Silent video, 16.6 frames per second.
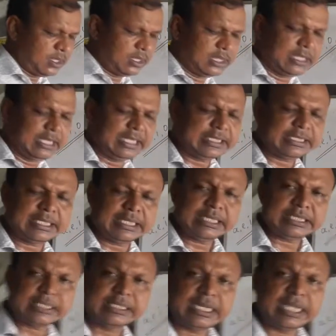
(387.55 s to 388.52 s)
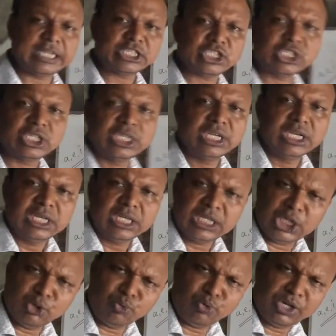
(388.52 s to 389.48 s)
This is dash
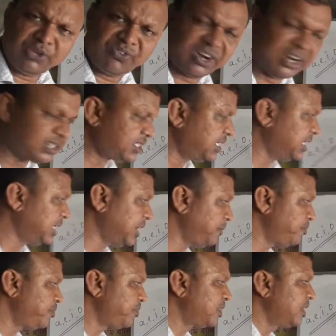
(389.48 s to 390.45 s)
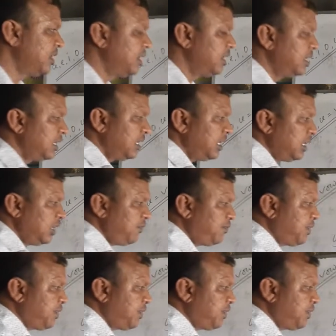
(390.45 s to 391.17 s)
university. If